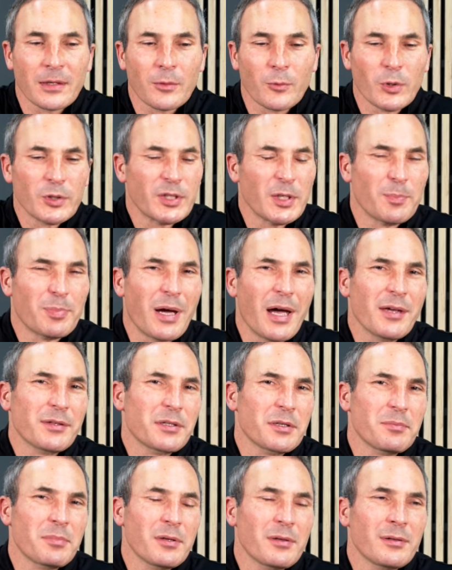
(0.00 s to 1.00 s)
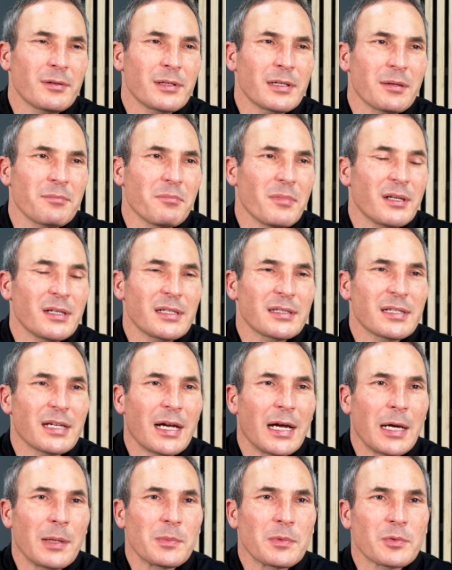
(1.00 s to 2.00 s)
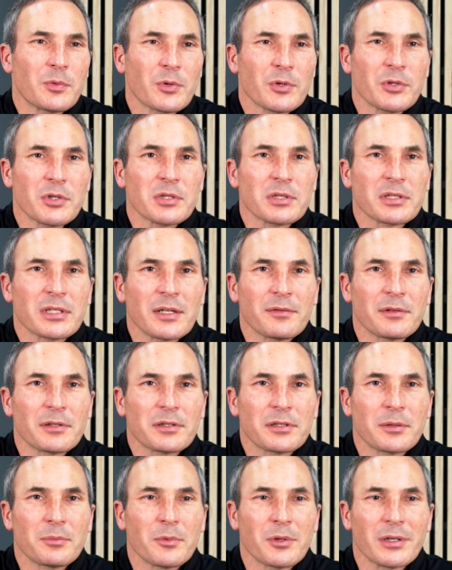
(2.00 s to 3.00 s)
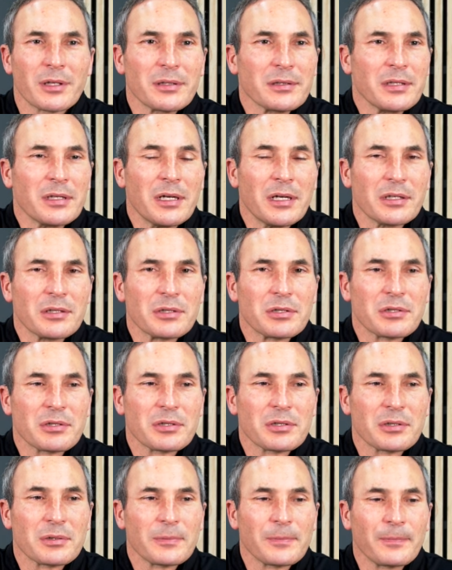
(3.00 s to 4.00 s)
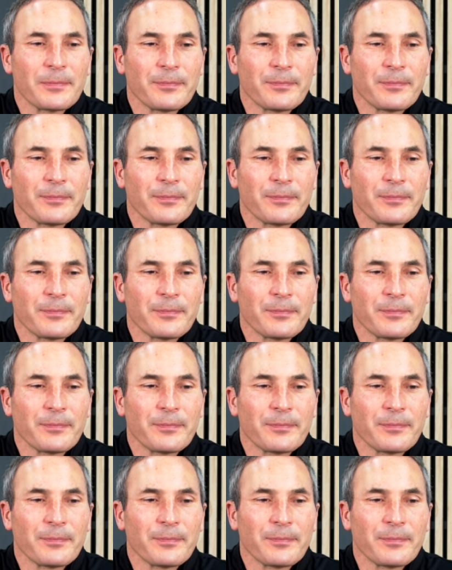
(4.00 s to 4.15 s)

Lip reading: What's the possibility that many times we're just giving someone a touch?